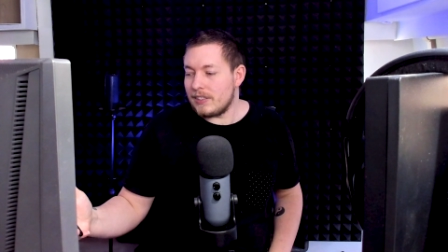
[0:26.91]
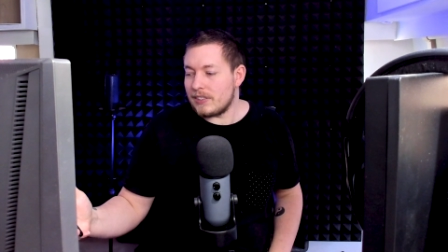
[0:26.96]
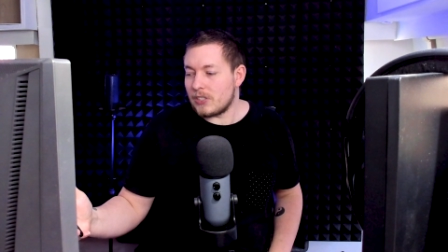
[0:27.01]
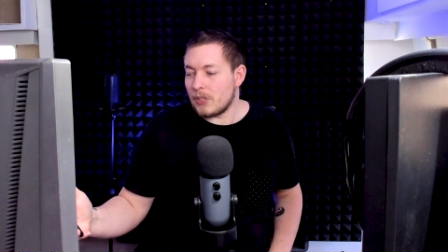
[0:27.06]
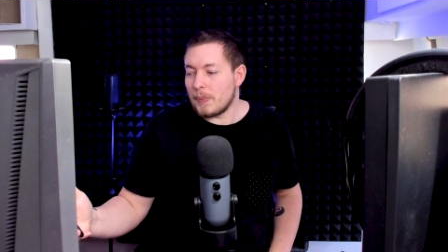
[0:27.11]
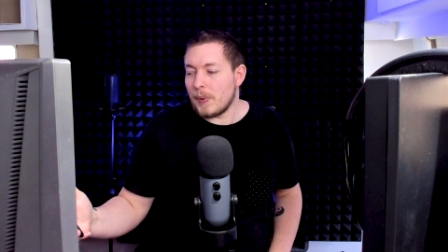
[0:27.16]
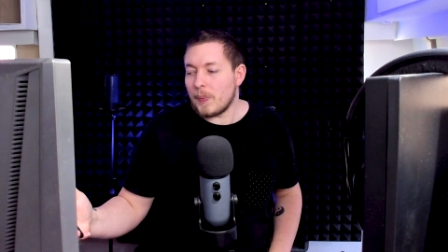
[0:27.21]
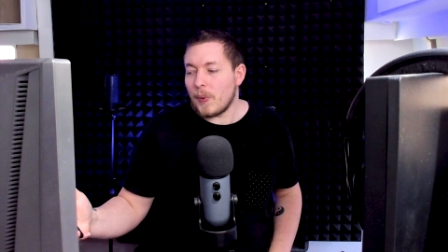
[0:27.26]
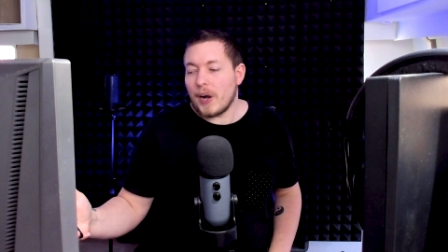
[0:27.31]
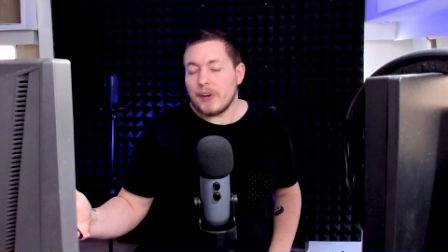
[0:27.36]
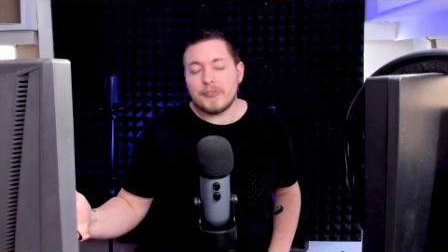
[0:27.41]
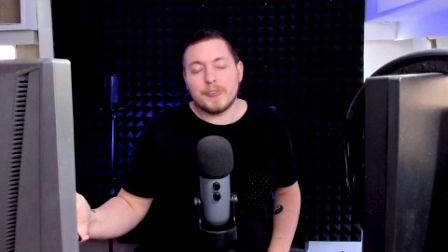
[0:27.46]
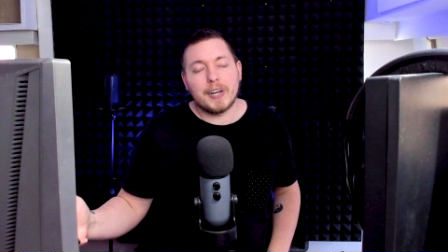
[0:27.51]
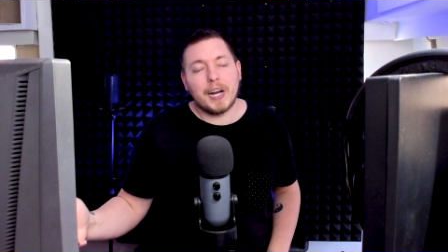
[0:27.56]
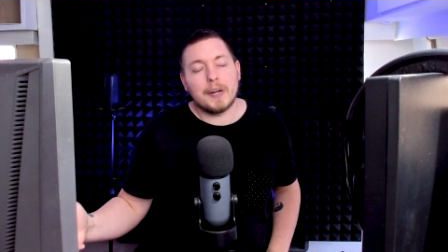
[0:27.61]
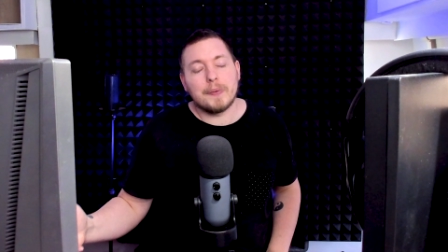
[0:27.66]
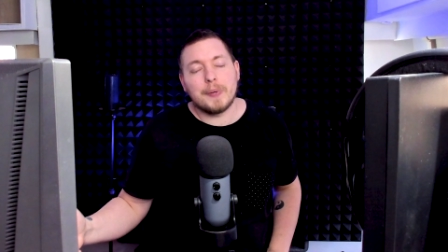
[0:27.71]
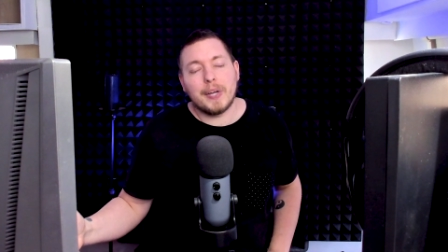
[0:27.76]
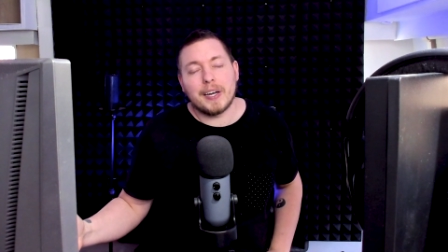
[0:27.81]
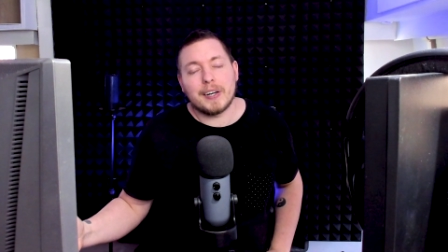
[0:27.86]
So my wife and
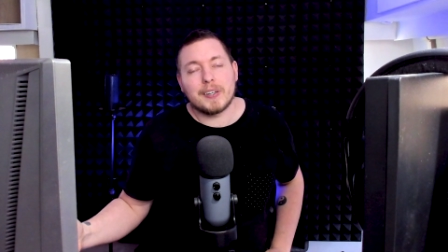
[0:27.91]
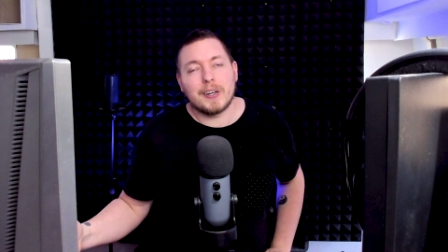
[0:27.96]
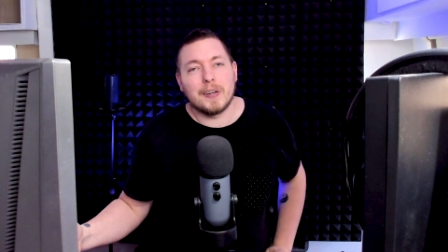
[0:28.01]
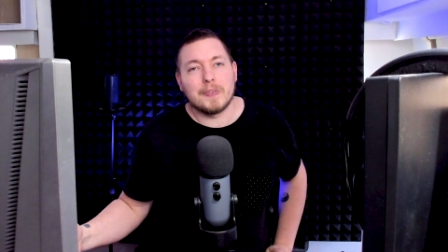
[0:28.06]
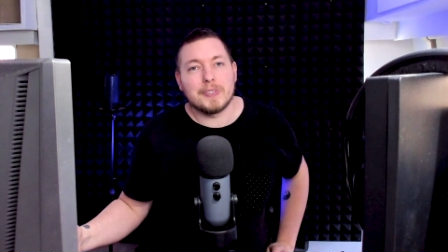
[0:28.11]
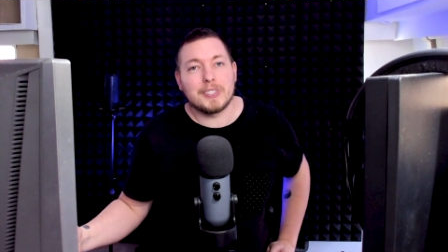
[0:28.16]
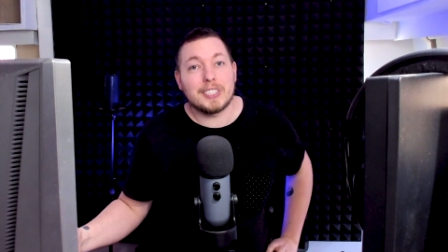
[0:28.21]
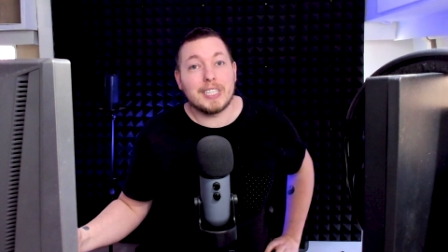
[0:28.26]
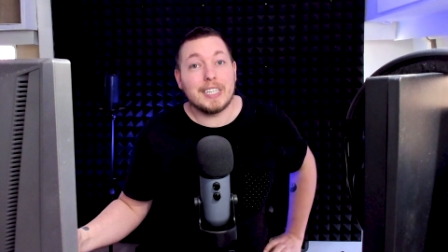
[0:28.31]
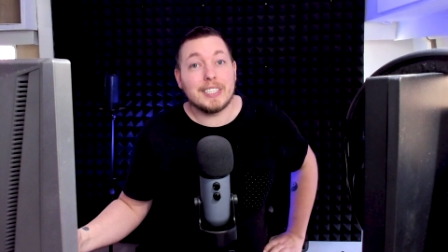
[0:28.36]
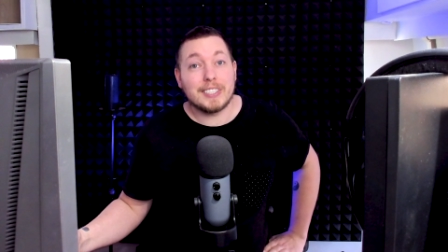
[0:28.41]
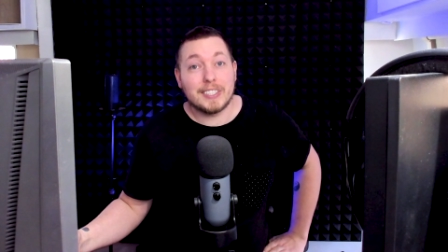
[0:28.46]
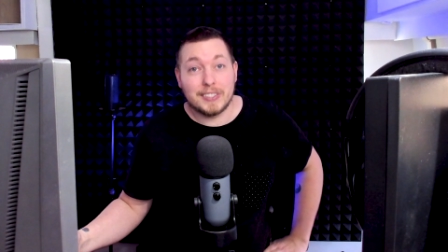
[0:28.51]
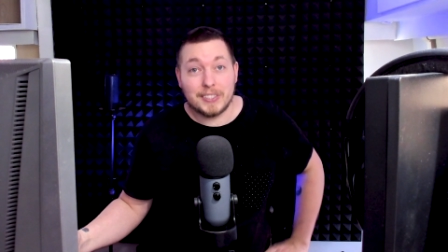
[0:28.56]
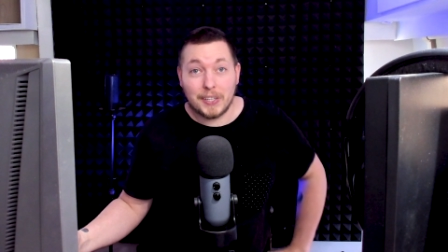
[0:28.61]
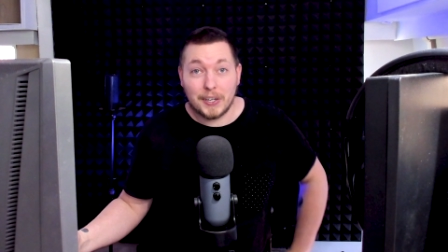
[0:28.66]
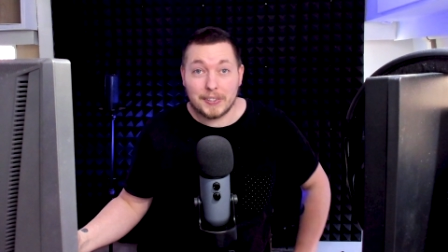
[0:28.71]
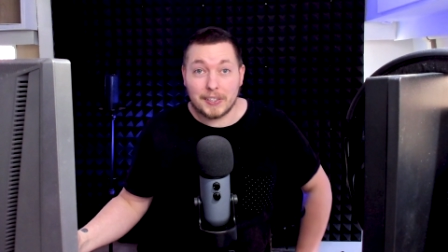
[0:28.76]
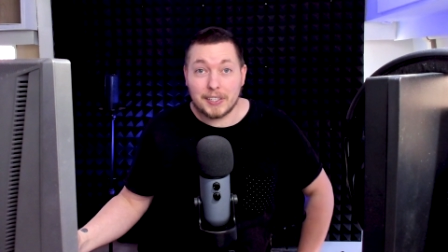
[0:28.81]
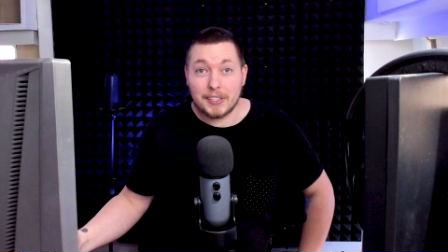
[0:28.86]
I, we had a conversation
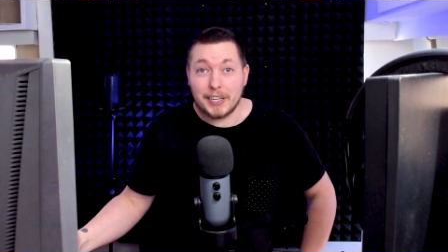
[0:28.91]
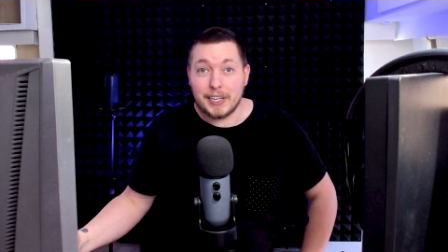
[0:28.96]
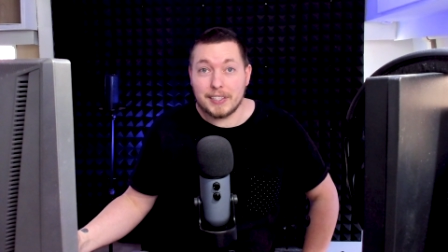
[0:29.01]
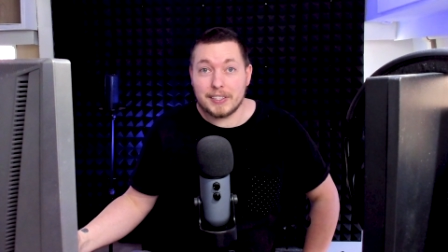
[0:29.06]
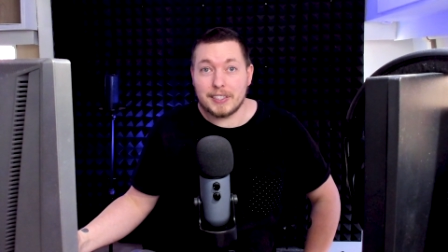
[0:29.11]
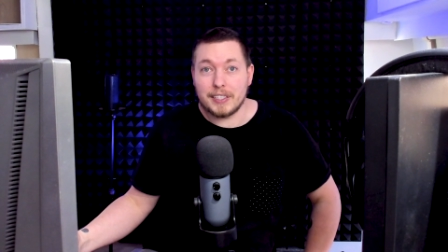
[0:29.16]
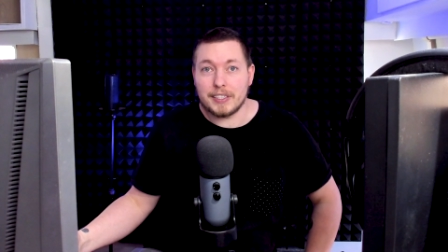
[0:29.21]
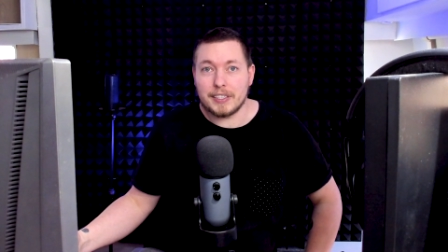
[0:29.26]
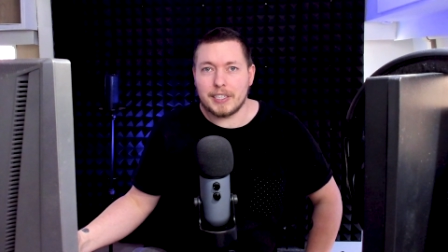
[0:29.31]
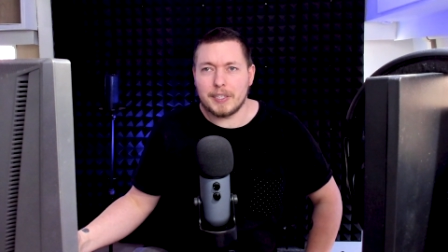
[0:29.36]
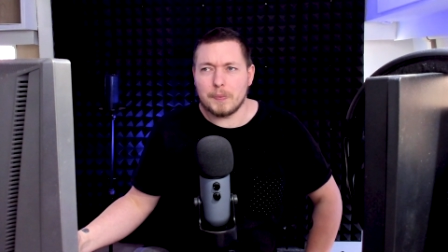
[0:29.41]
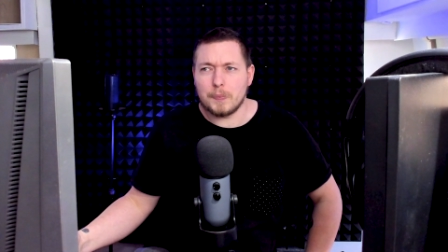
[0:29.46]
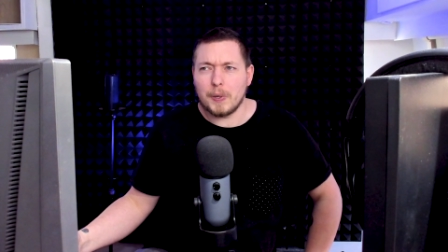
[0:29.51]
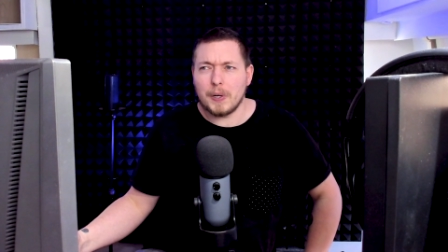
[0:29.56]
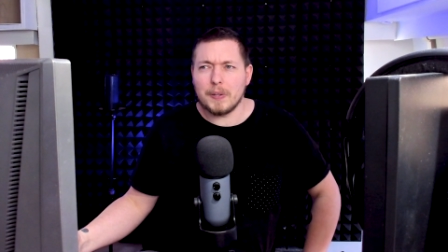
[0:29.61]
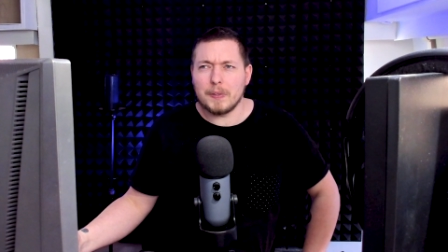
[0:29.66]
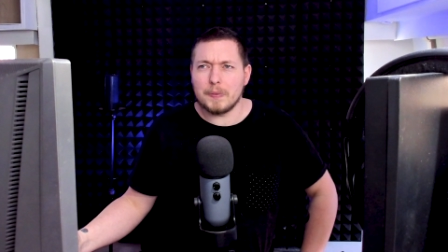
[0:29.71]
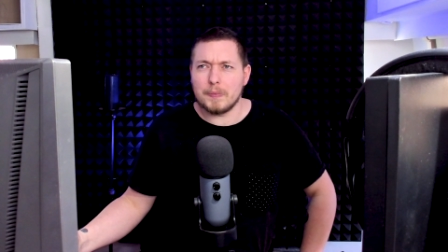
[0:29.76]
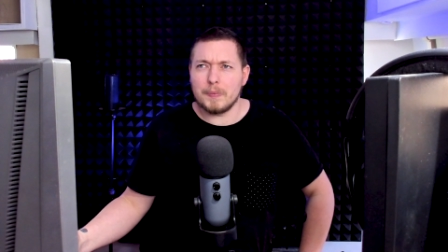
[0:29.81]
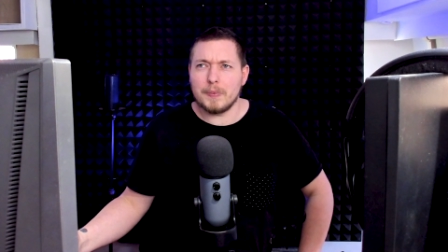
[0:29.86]
the other day thinking,
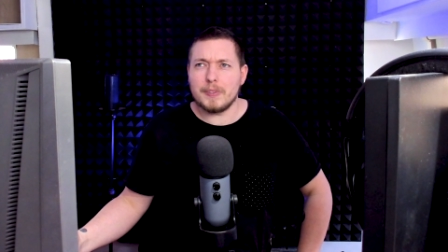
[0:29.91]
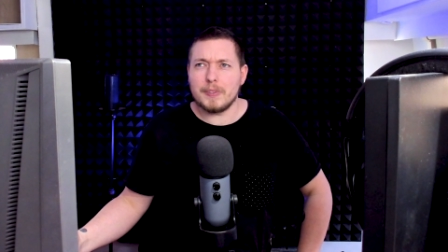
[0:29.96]
well,